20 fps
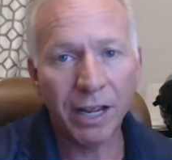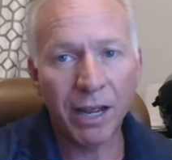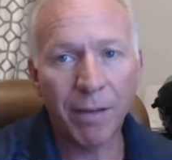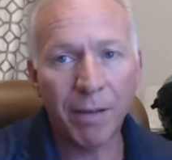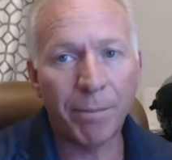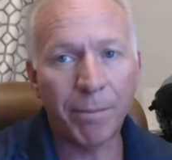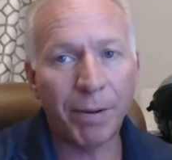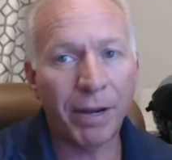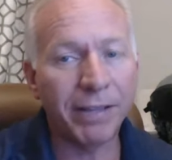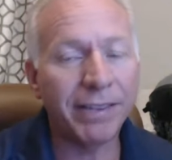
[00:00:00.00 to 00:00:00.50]

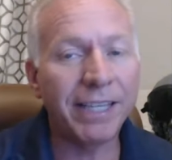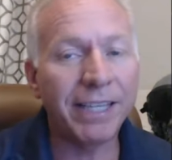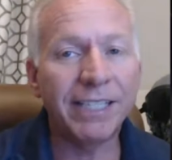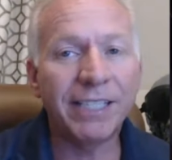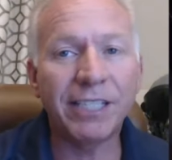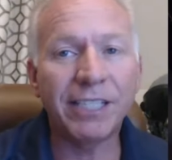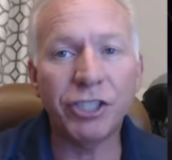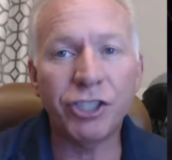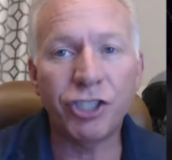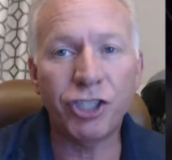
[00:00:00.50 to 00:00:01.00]
But this
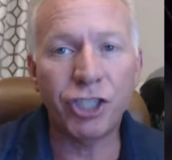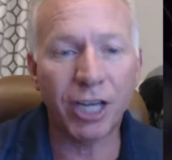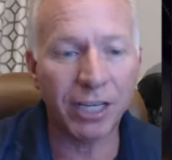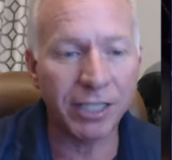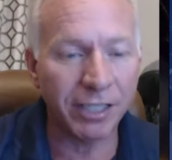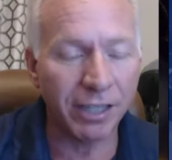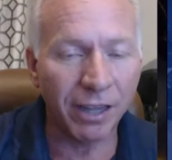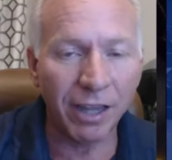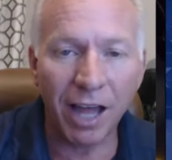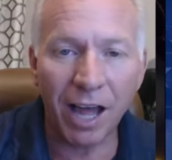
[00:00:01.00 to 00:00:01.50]
is just
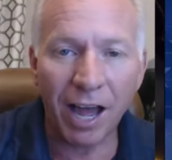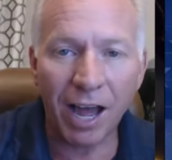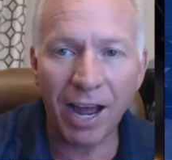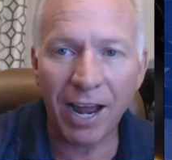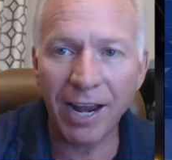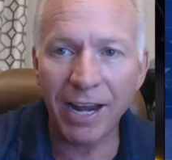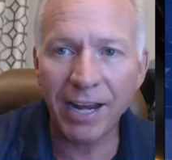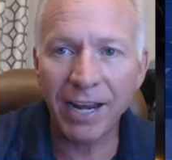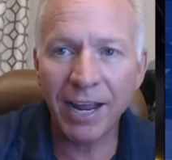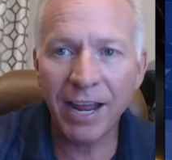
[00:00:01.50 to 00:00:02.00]

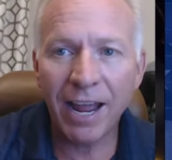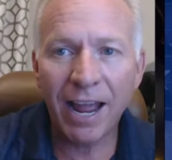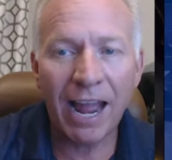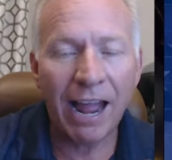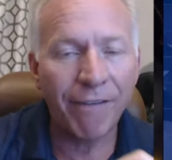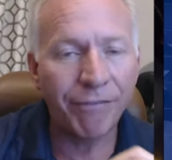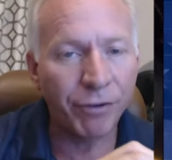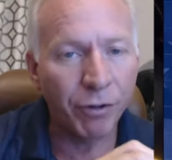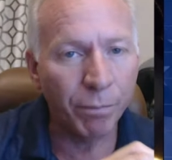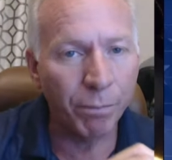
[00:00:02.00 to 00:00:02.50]
lie
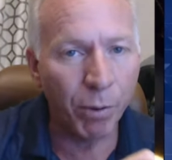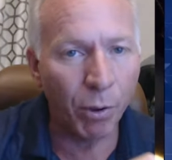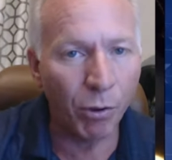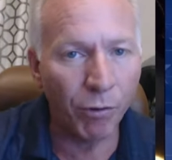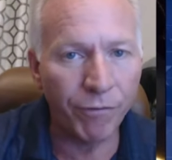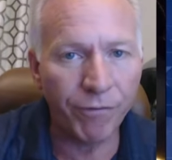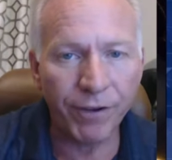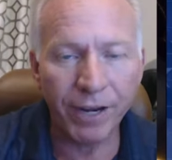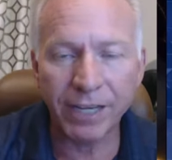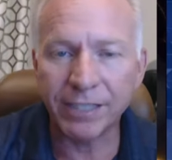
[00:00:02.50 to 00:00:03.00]
after
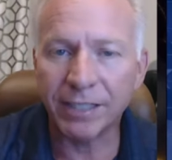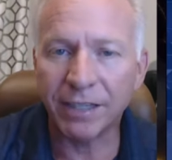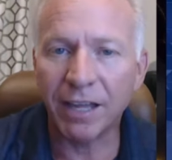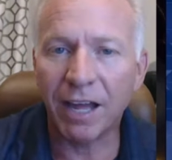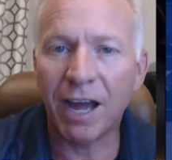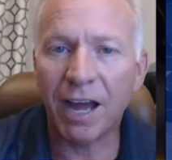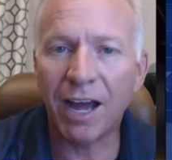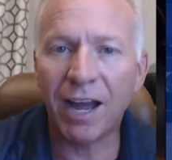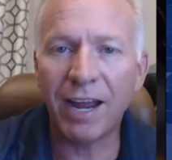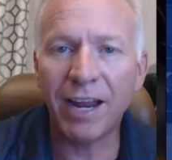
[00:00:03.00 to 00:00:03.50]
boldface
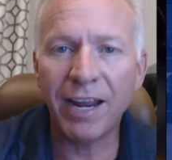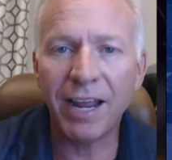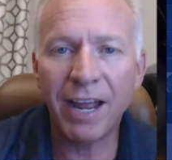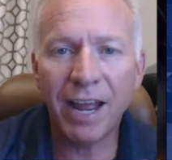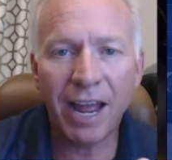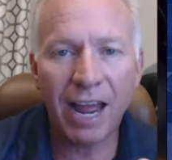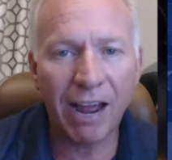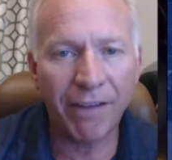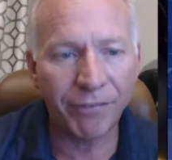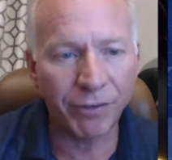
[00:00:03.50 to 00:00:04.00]
lie
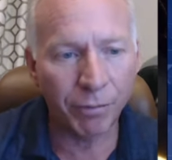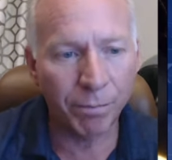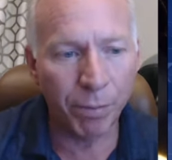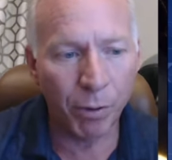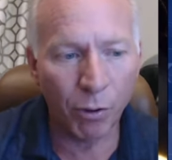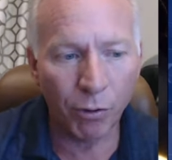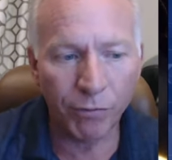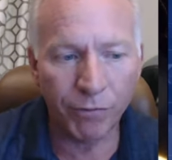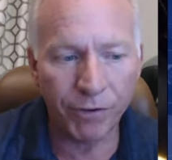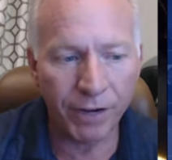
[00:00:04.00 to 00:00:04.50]
after
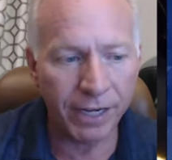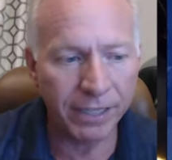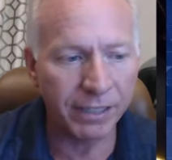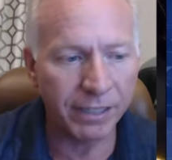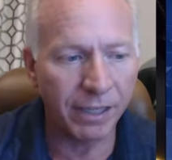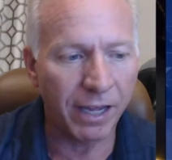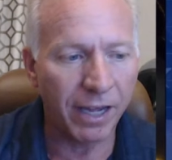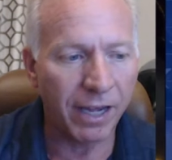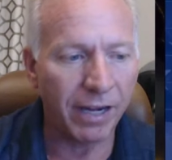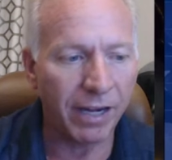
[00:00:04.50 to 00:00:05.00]
boldface
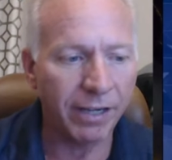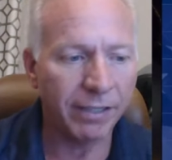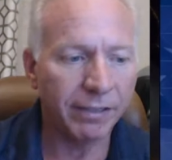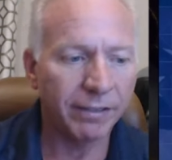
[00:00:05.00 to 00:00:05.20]
lie.